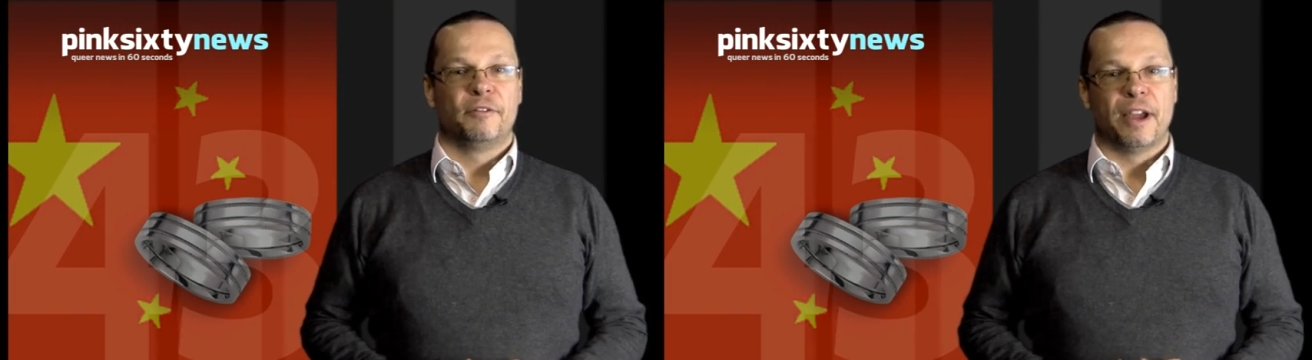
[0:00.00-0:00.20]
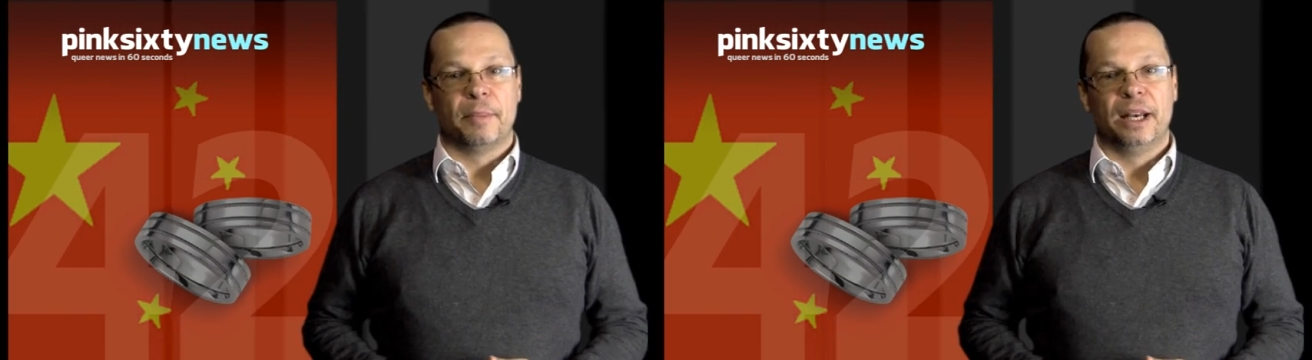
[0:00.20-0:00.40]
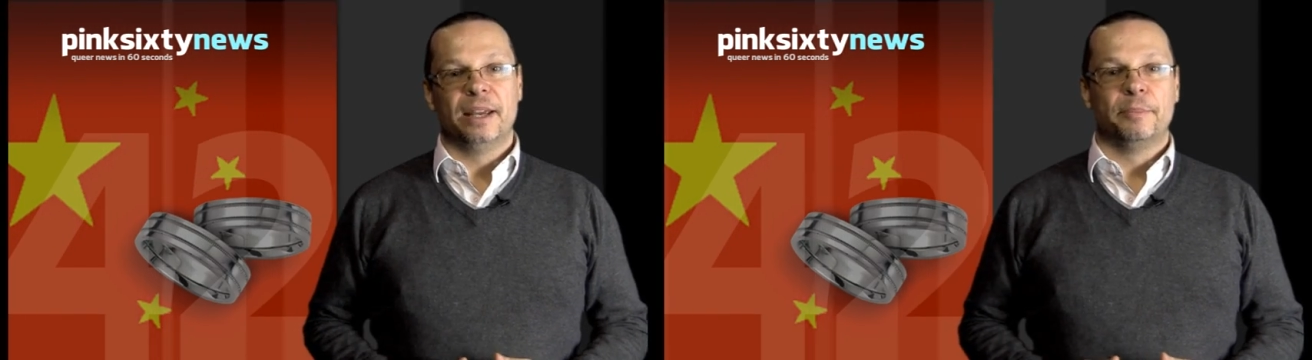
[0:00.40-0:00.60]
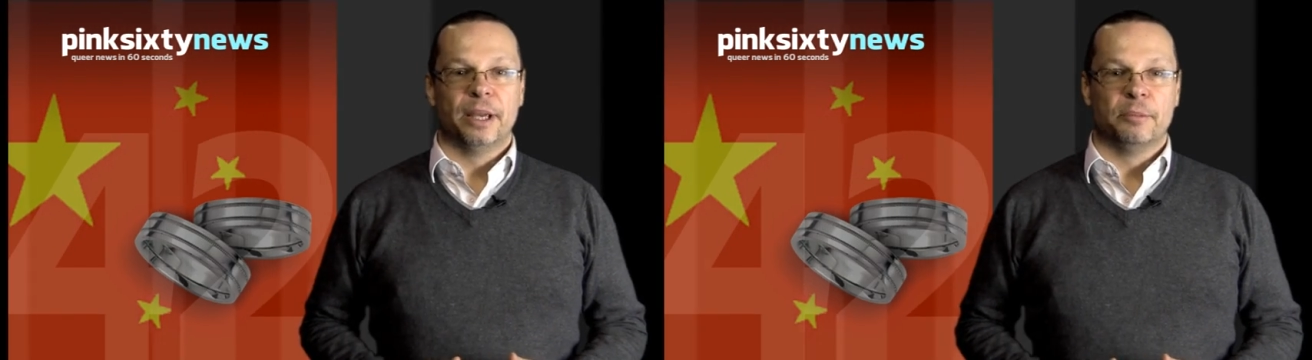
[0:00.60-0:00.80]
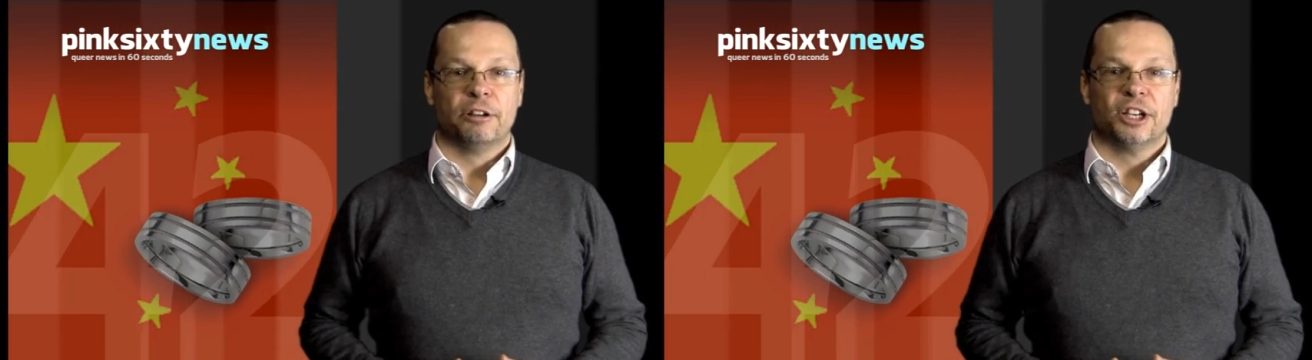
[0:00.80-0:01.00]
Family and
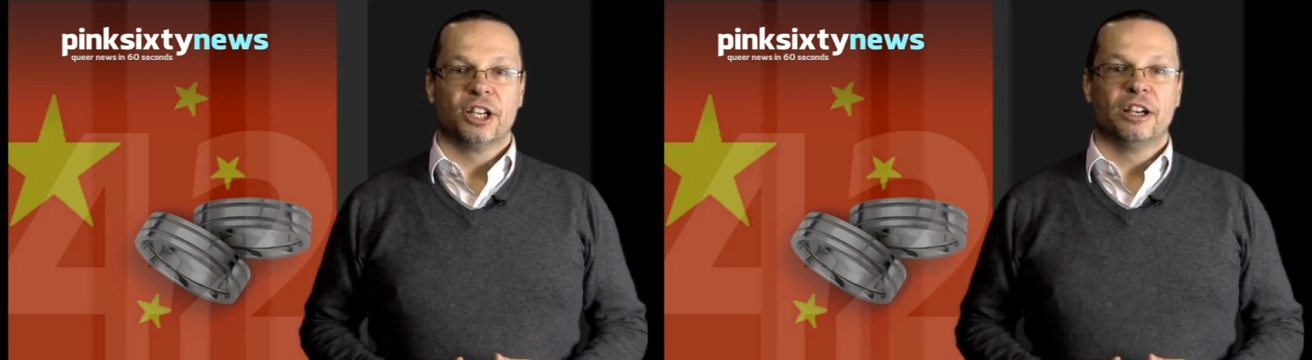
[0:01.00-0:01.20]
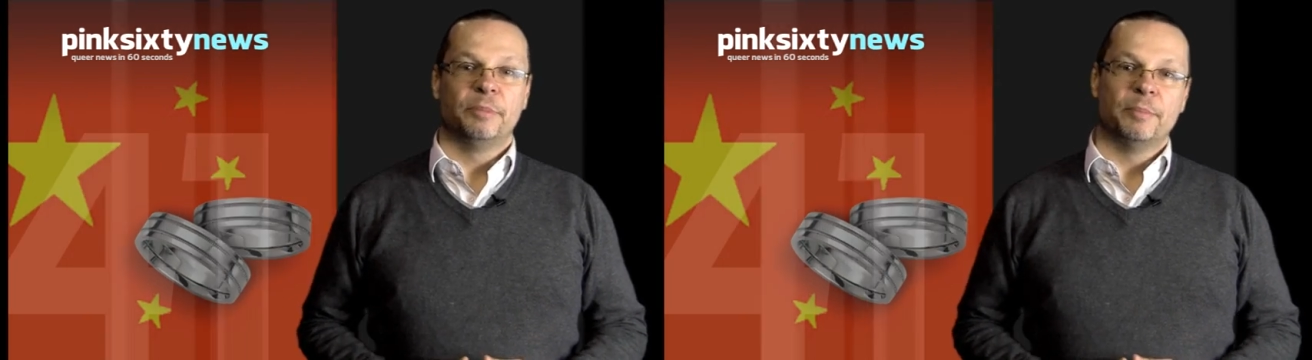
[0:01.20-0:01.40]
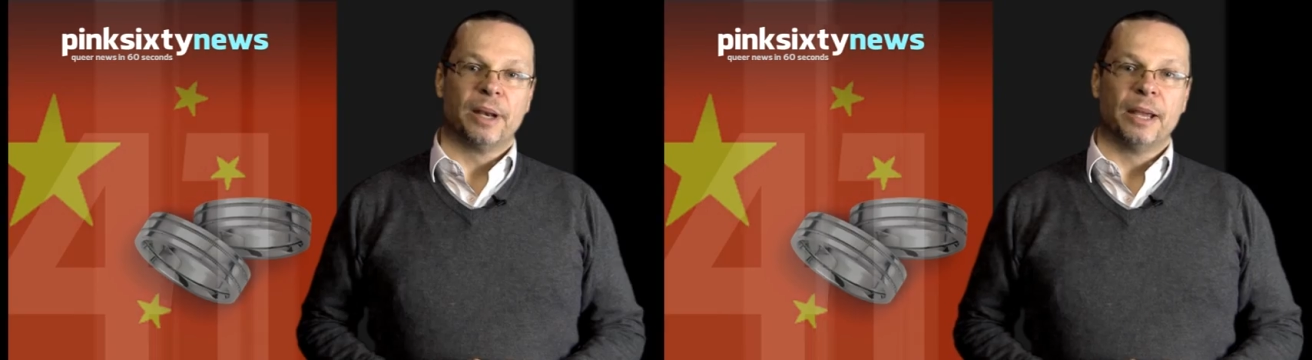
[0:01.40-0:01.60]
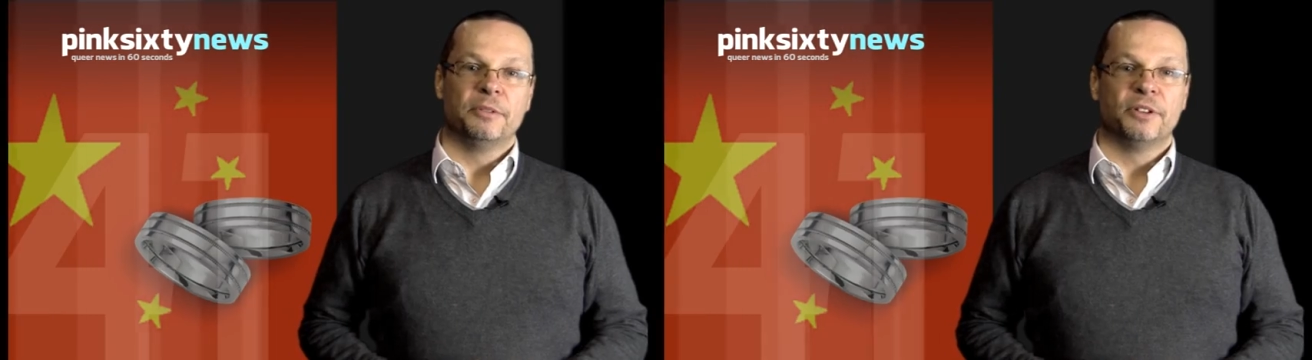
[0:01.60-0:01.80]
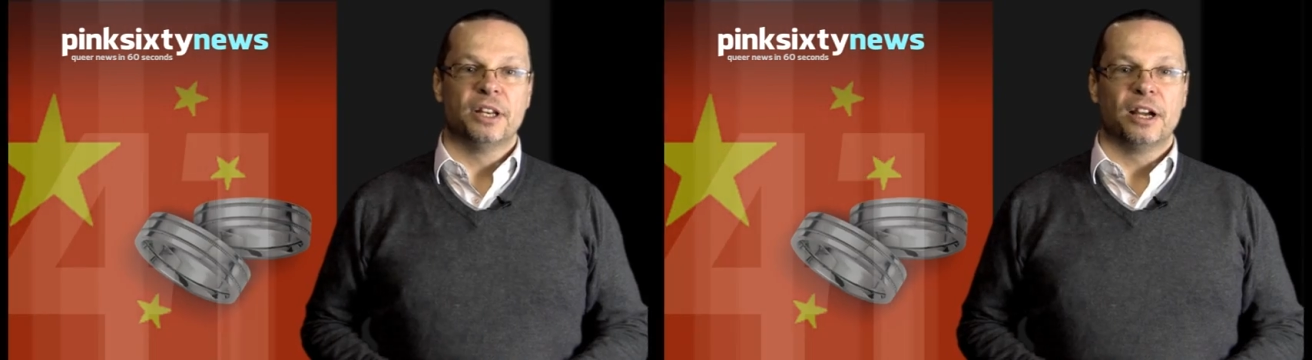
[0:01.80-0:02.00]
peer pressure have been blamed
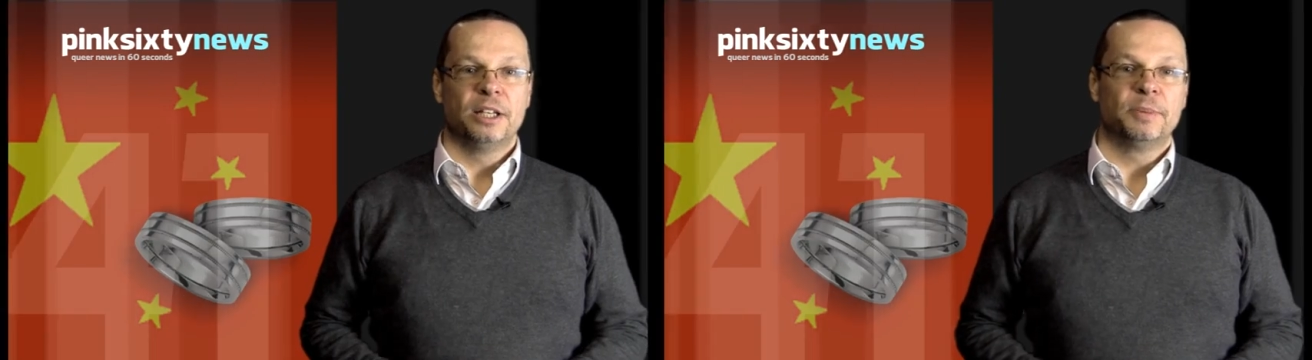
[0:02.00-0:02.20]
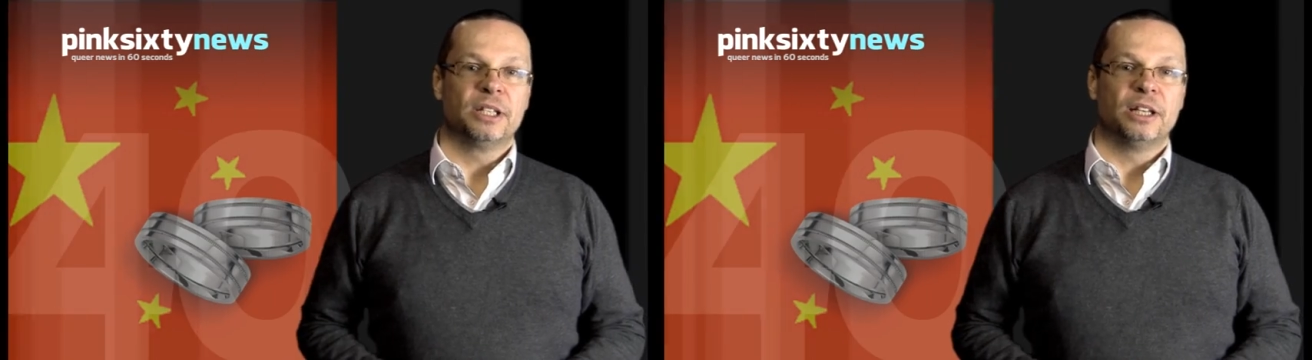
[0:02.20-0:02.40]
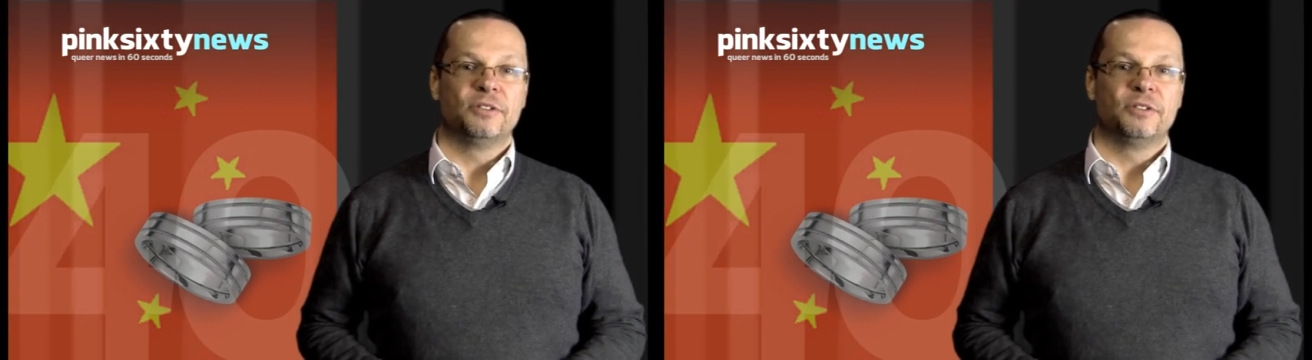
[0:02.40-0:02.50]
for 90%